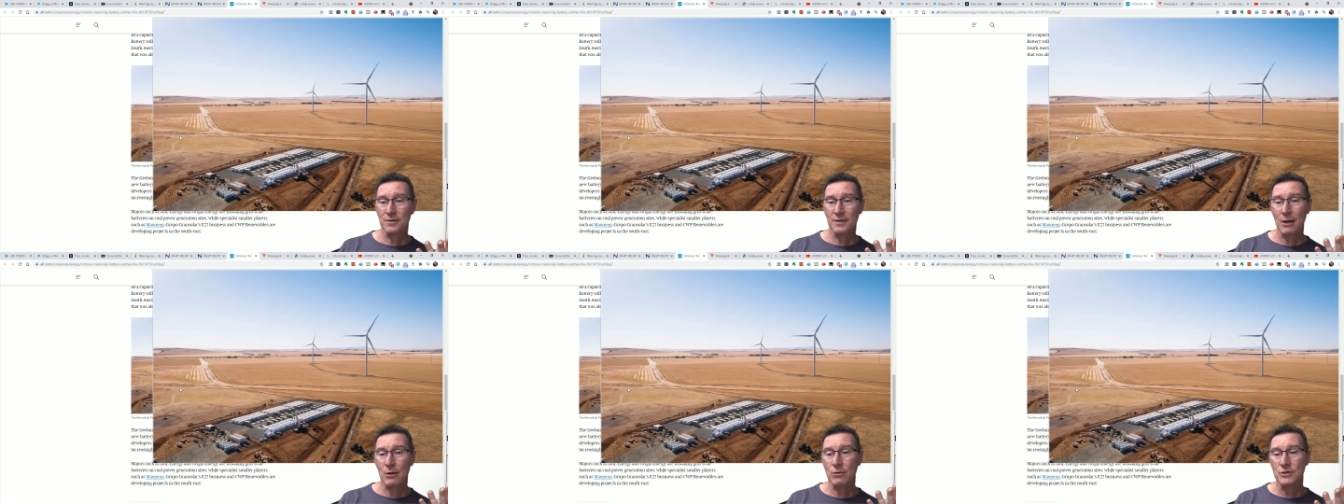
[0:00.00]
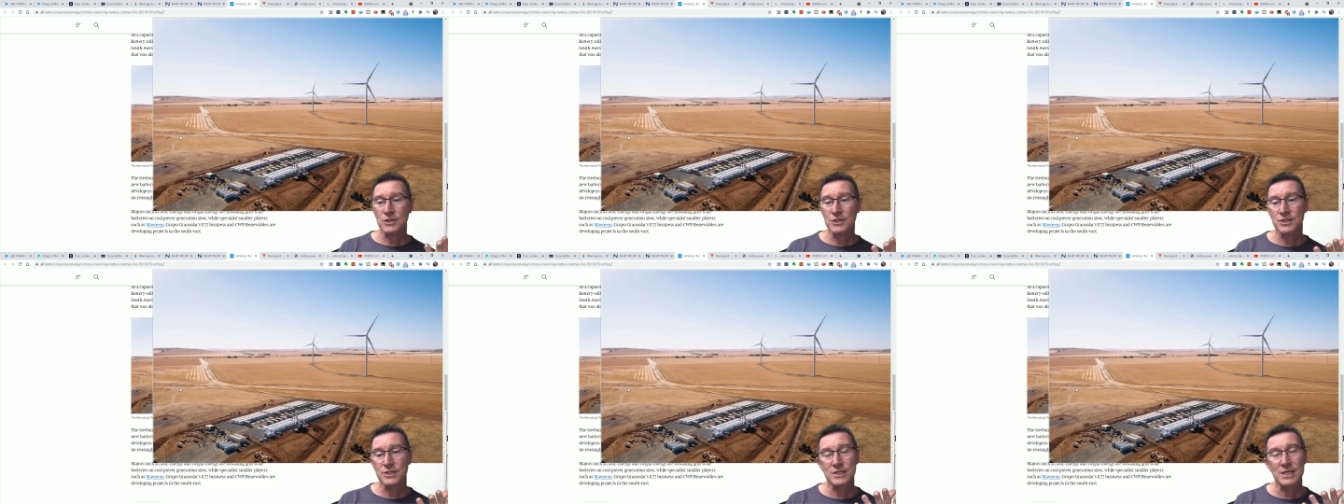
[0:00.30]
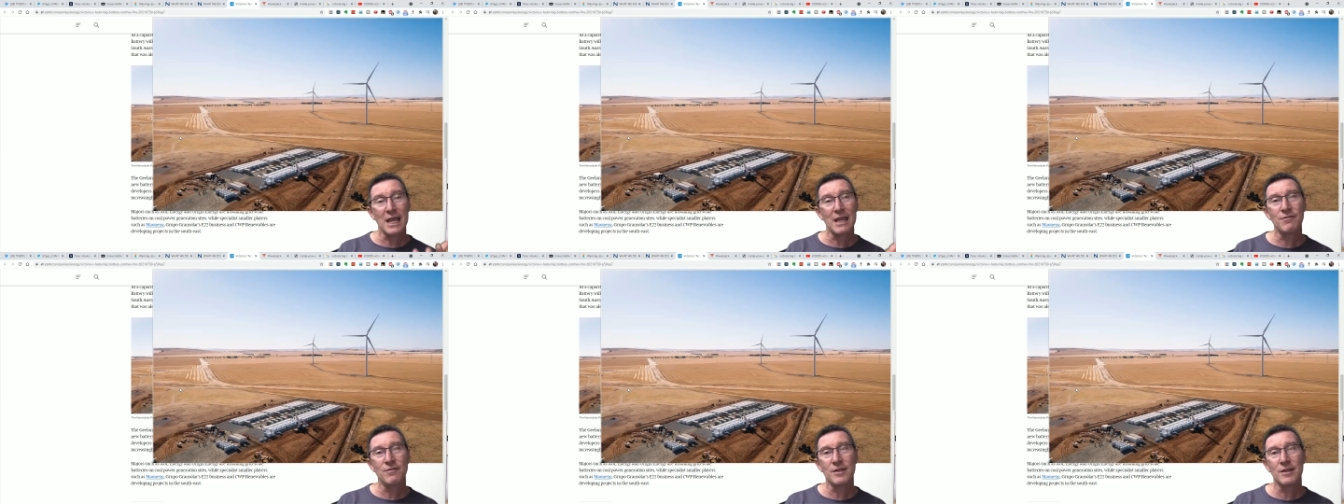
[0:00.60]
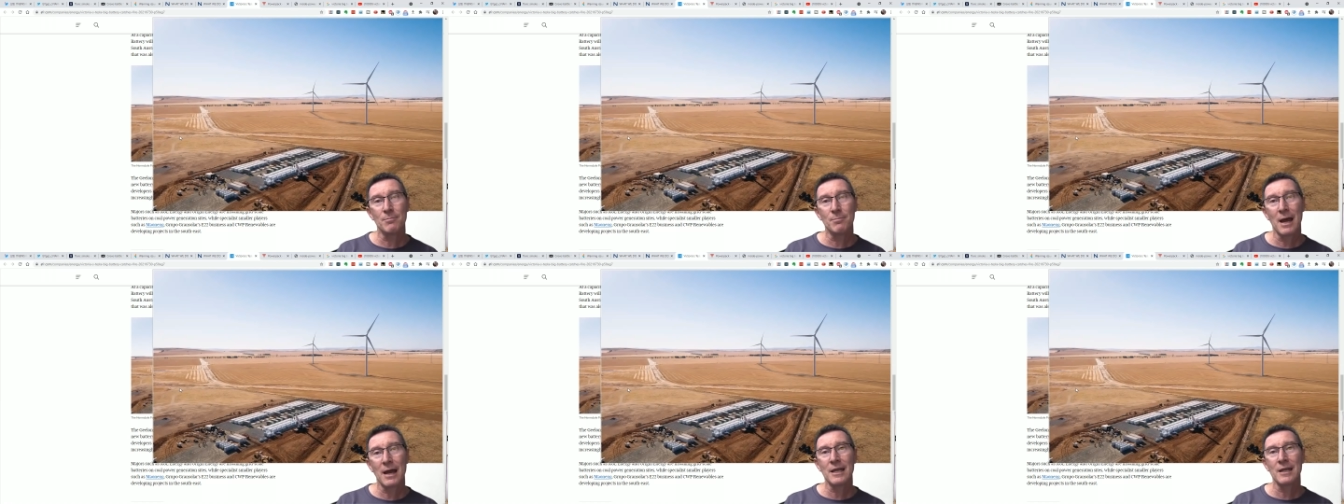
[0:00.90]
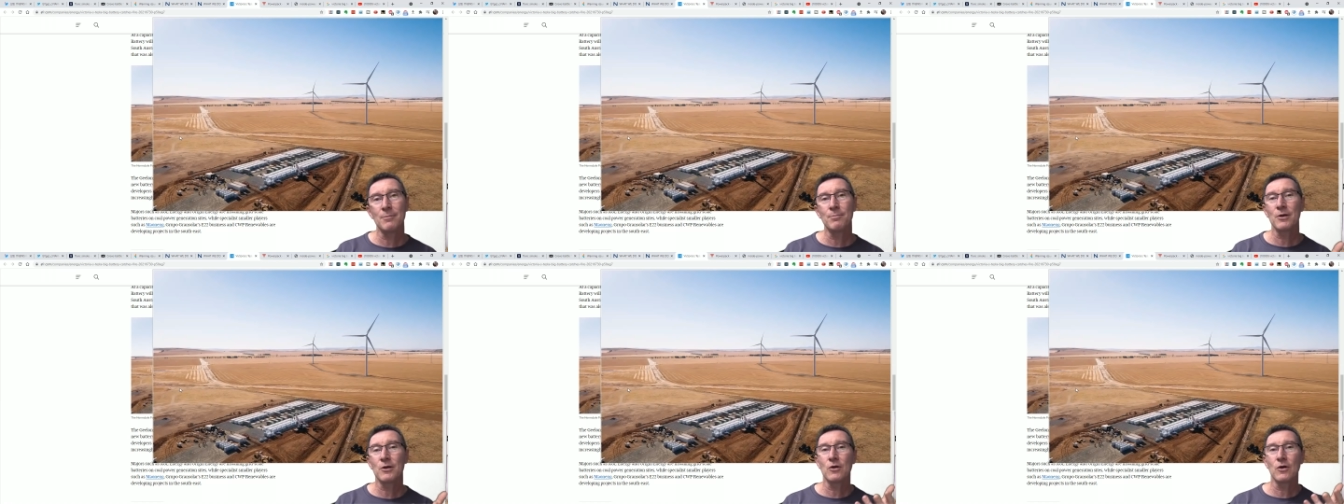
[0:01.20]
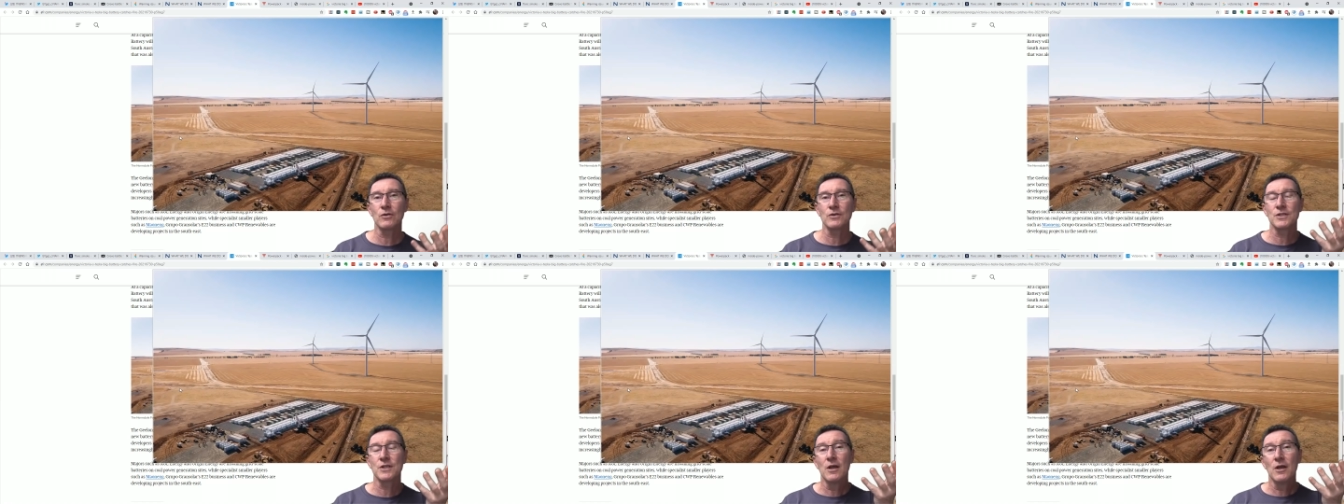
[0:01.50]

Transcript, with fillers: they were just saving the money because